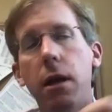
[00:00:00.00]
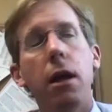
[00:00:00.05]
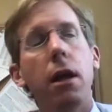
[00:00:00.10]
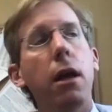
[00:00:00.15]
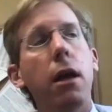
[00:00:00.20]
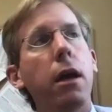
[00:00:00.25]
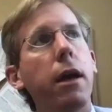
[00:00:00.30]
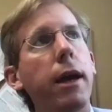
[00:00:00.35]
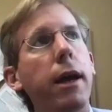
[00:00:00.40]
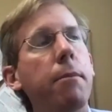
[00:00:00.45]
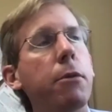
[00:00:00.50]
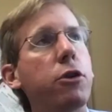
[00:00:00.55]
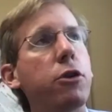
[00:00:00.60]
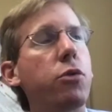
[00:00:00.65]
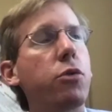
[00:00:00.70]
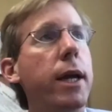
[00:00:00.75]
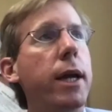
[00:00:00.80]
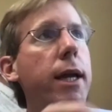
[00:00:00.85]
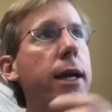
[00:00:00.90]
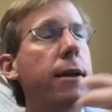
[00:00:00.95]
and
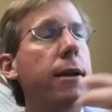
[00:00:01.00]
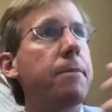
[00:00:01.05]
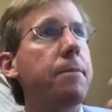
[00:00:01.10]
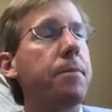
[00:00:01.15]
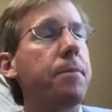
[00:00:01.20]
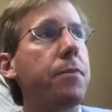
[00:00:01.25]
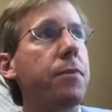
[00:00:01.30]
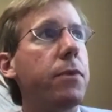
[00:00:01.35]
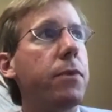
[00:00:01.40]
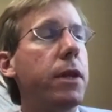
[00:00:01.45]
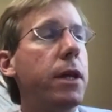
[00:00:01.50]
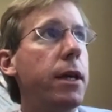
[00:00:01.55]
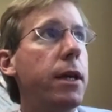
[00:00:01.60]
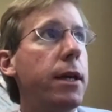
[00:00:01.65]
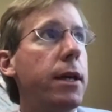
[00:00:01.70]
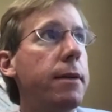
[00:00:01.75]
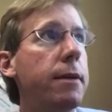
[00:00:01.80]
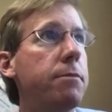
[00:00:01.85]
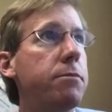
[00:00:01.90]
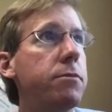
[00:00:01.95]
between
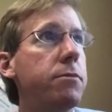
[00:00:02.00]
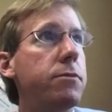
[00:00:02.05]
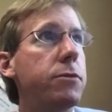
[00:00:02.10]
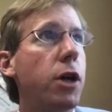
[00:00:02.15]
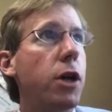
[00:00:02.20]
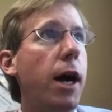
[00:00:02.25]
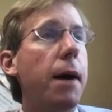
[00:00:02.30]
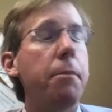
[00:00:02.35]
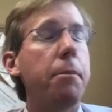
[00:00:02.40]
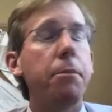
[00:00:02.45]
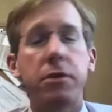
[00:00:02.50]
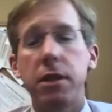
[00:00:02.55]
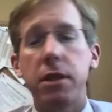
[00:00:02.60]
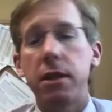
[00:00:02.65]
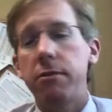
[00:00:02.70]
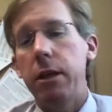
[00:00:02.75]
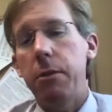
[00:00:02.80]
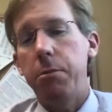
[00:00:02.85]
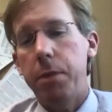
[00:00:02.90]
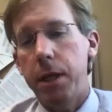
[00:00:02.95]
the CHOP
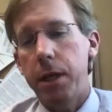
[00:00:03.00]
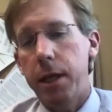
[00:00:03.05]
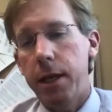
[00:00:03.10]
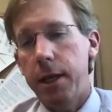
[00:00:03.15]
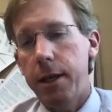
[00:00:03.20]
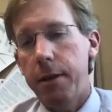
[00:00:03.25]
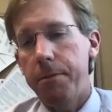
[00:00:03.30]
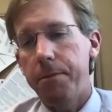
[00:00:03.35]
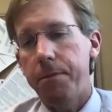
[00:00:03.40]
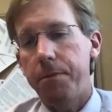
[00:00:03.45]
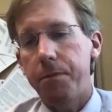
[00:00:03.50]
CVP